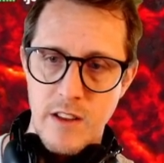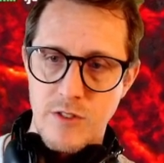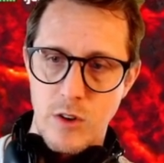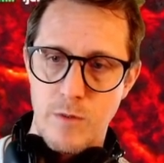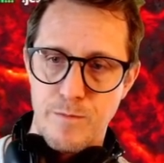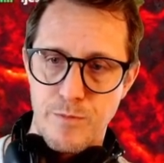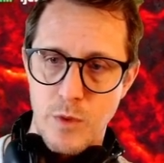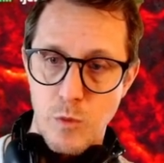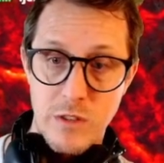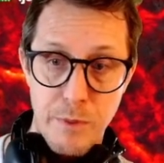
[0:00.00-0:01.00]
So
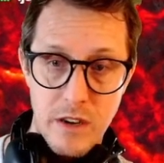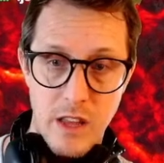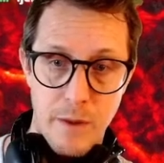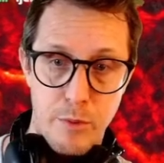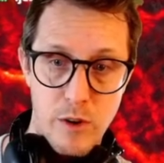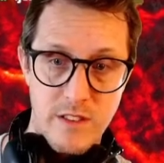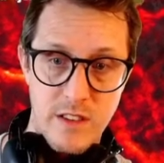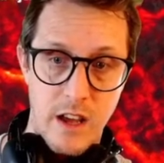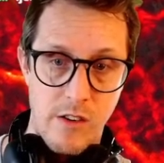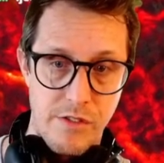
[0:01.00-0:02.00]
we spent a lot of points
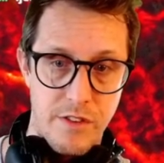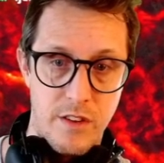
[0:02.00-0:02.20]
in health.